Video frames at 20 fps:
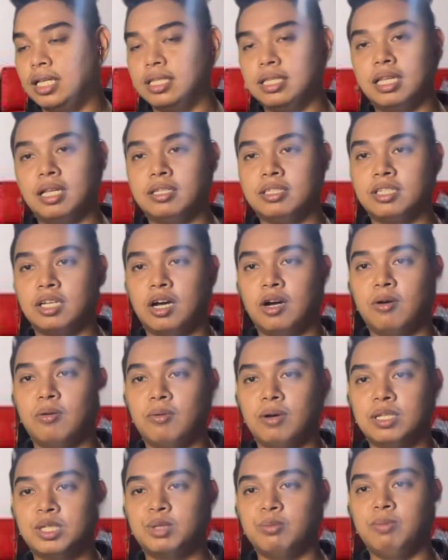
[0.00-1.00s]
The song
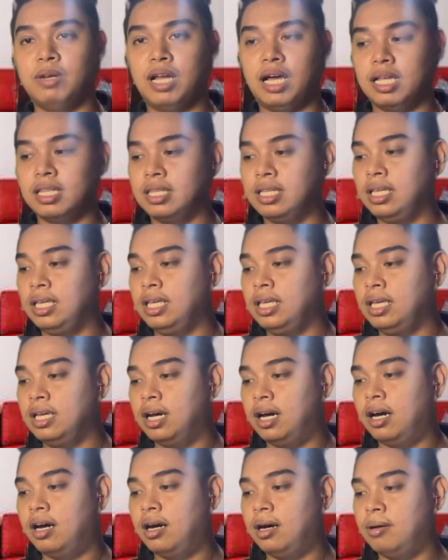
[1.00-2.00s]
was Bloody
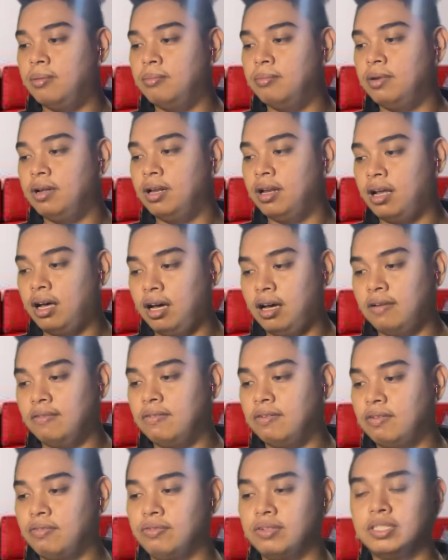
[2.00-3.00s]

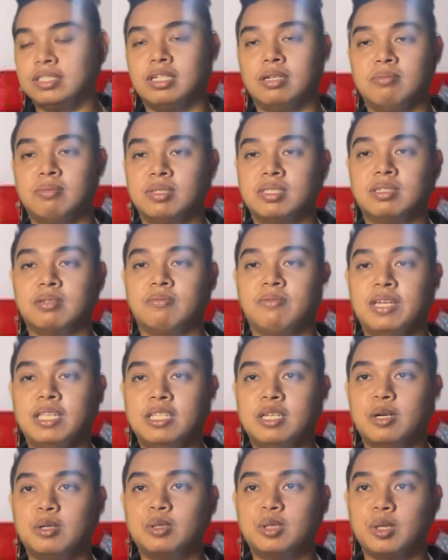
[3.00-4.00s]
Love official music
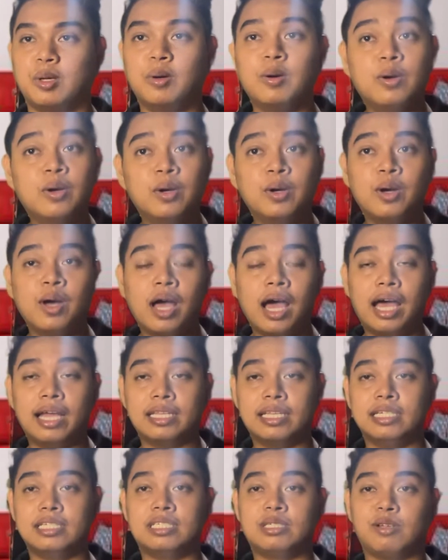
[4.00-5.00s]
video. So
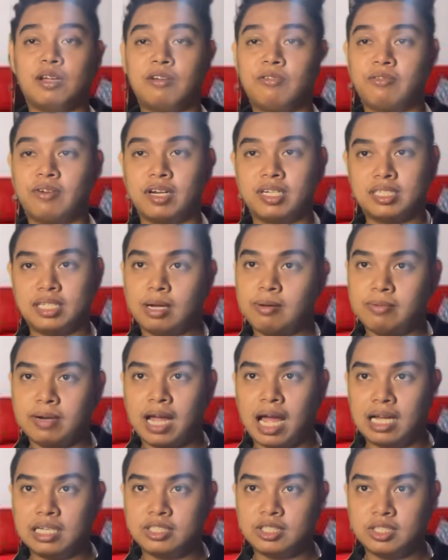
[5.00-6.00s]
this is my first time
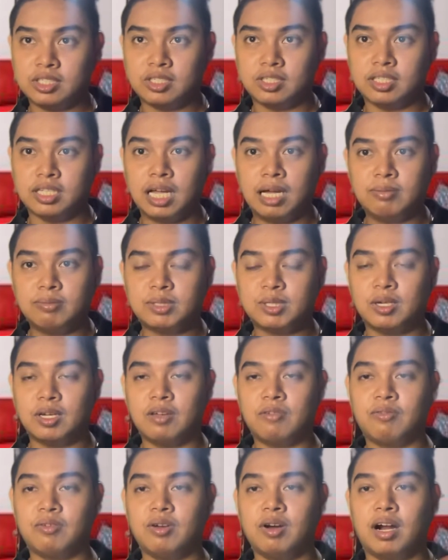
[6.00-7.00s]
reaction to them. So
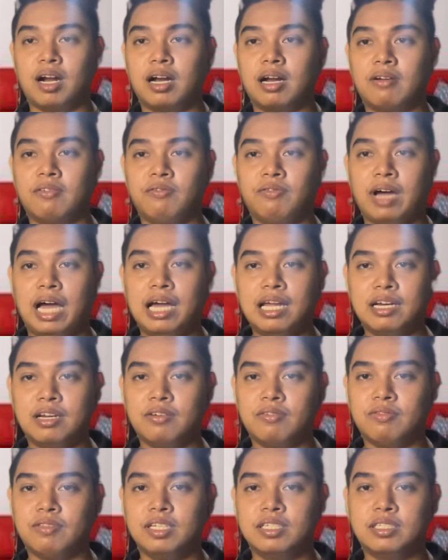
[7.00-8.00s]
if you are a fan
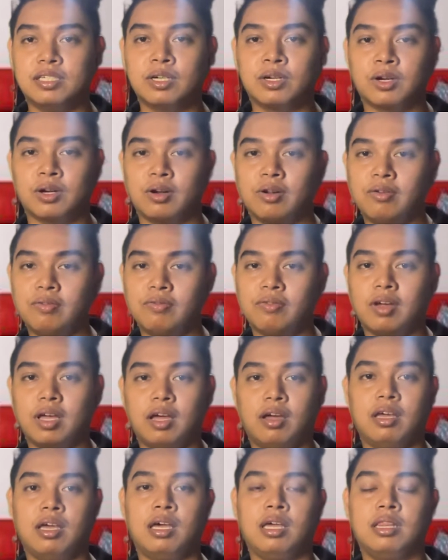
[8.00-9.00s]
of this group
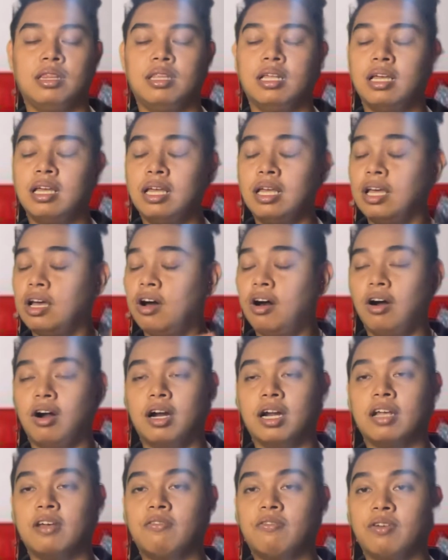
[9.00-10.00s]
and or
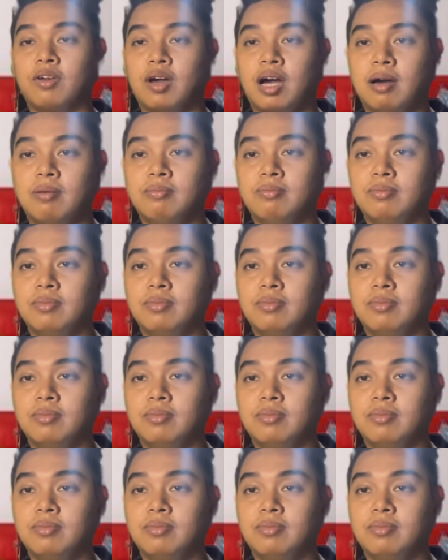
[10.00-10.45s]
if you have